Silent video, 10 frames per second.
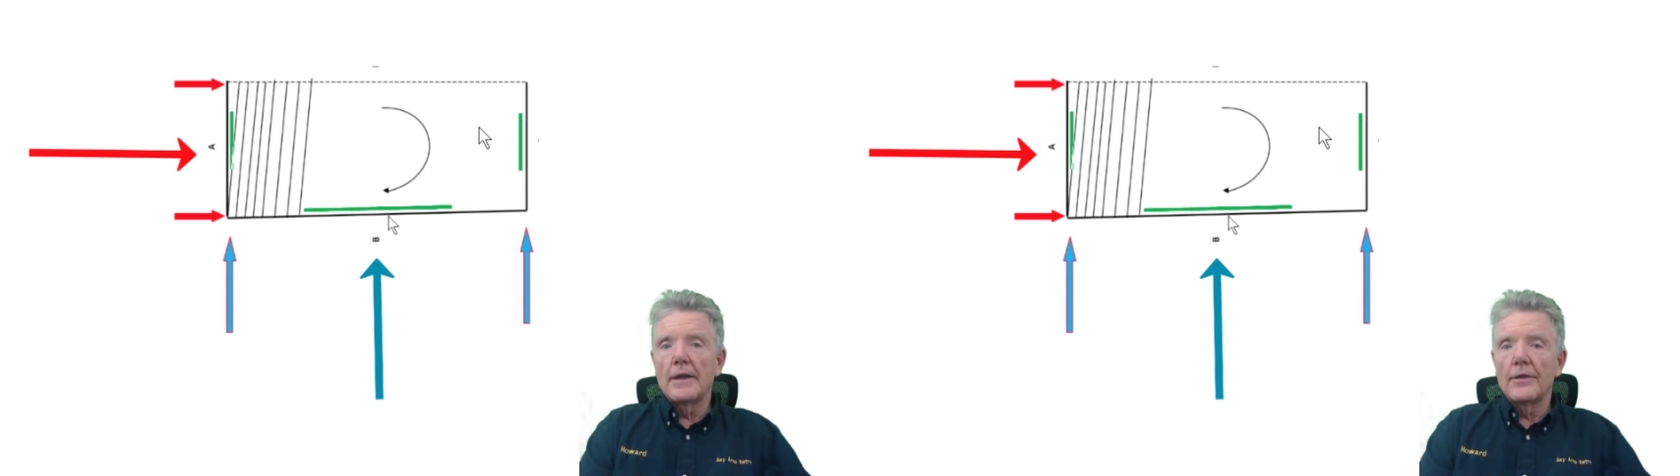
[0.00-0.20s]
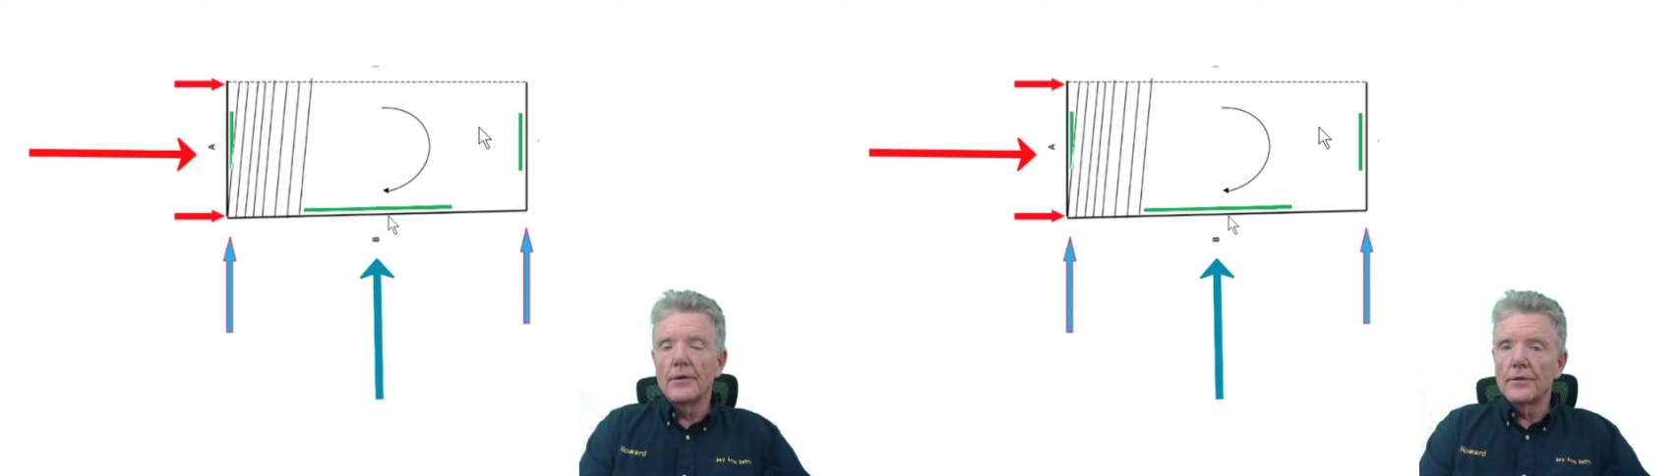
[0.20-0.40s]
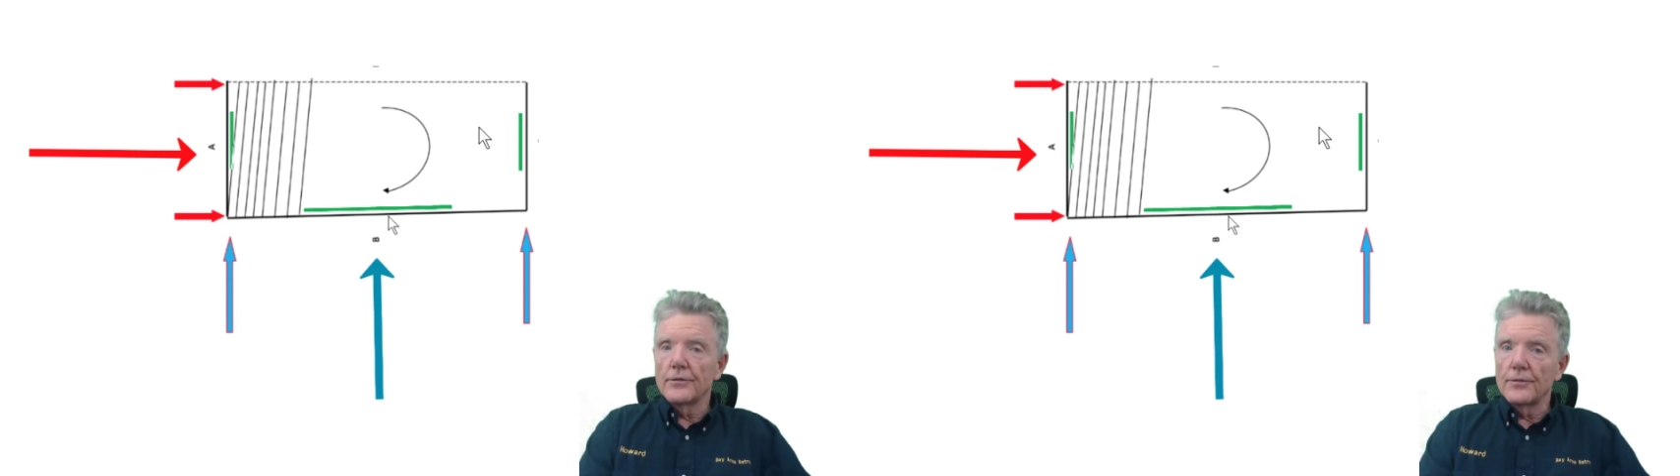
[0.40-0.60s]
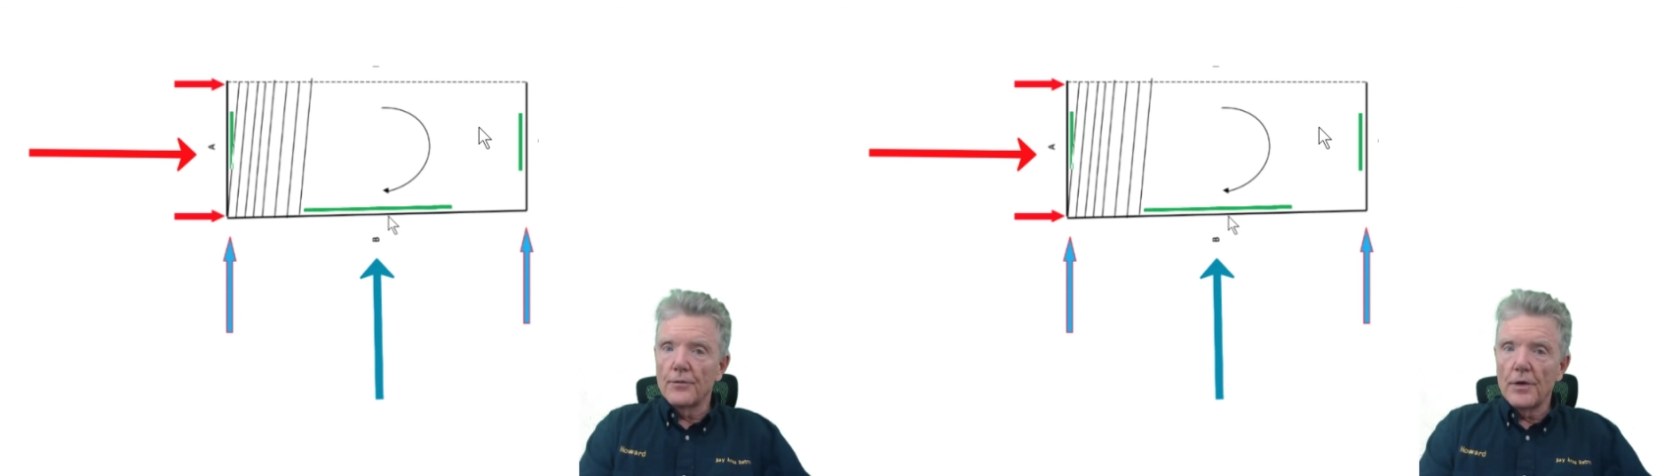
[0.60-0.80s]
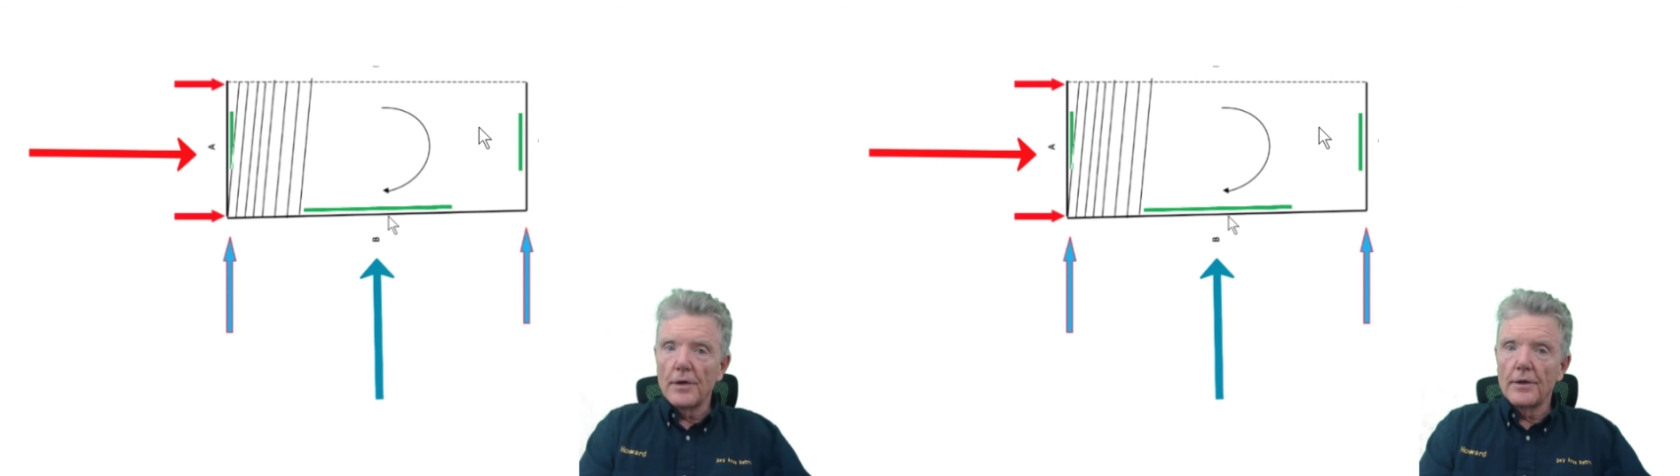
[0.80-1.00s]
those
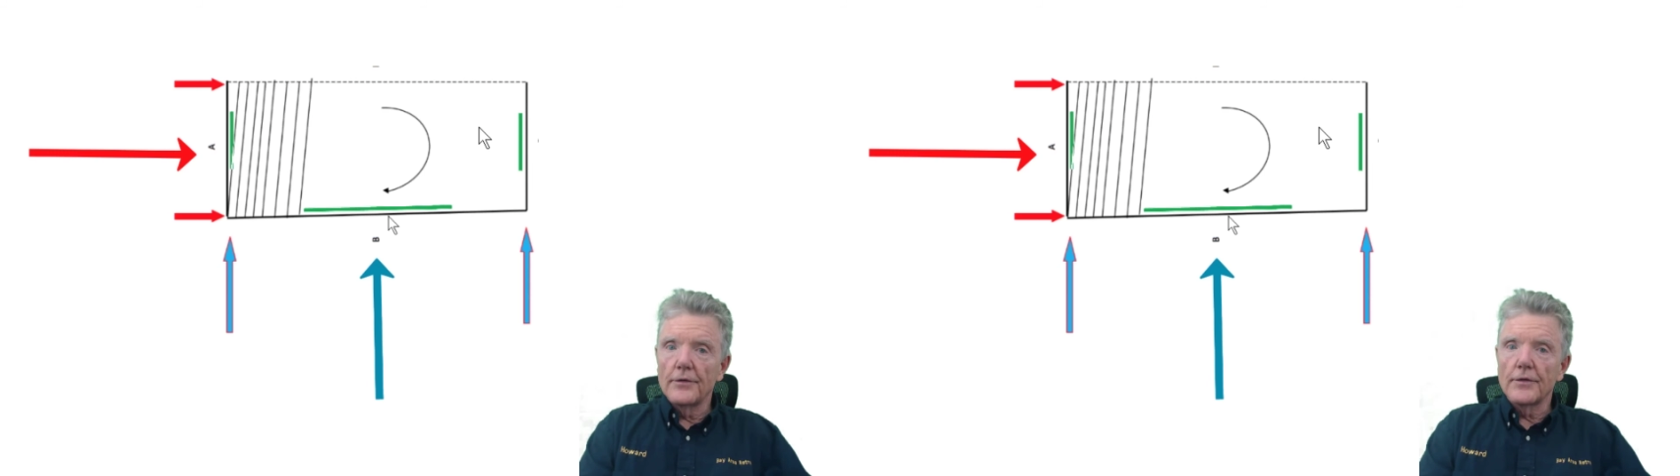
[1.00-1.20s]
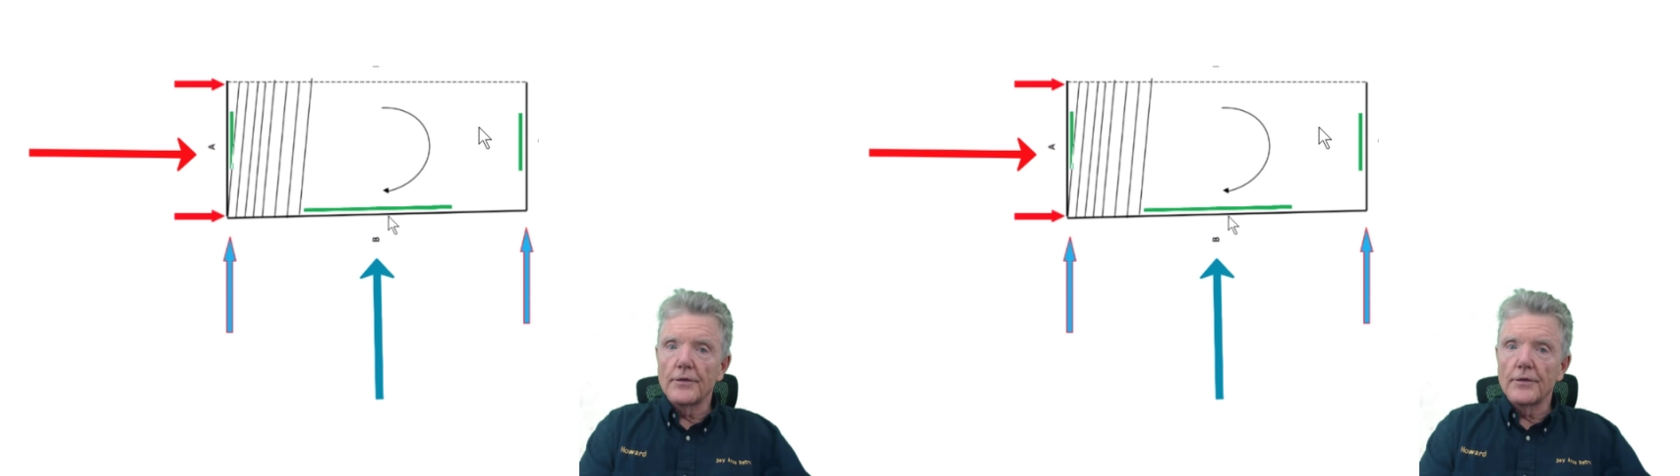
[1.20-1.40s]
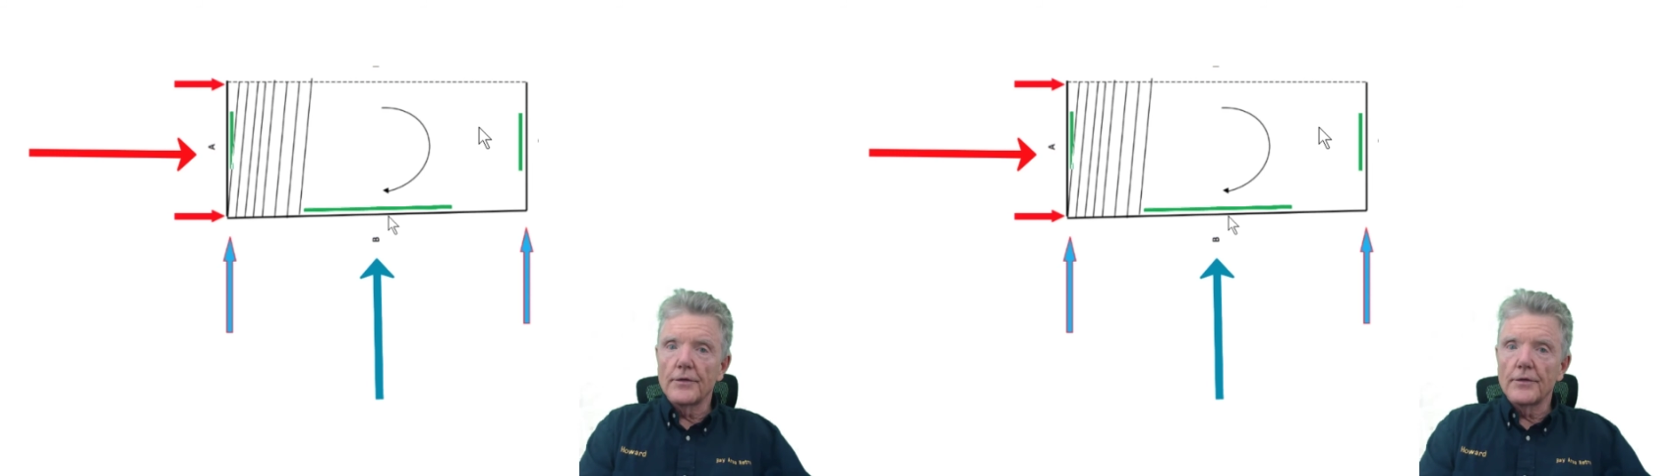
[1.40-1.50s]
walls on either